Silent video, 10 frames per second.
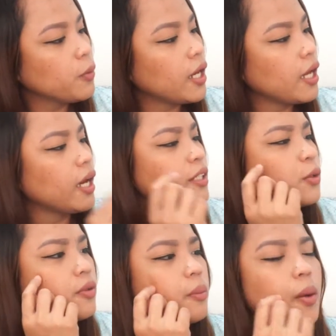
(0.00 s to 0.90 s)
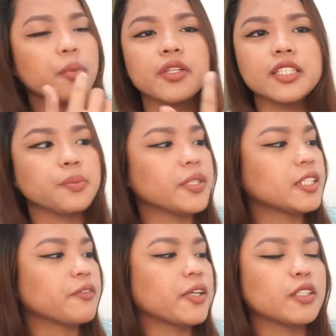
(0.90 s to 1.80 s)
Well, I don't remember the
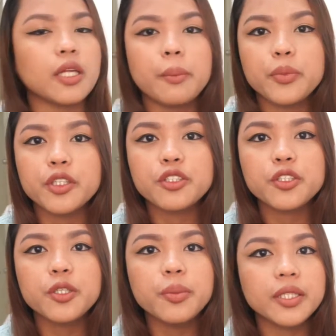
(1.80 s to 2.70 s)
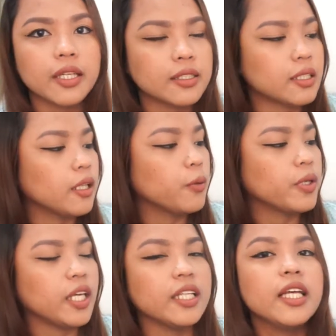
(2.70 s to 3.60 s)
specific temperature, but that's low
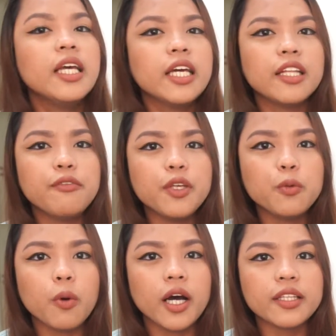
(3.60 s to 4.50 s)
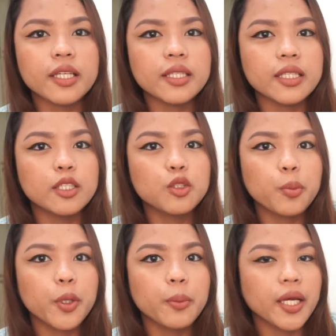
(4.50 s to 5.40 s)
heat. And if you want it na
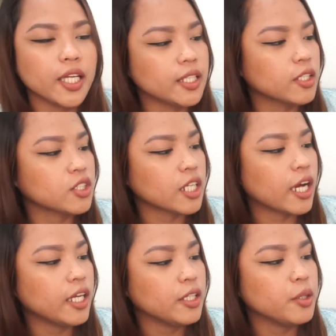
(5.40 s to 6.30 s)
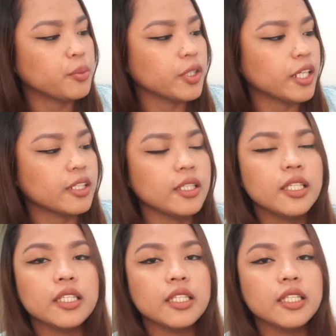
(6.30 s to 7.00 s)
super mainit siya, you put it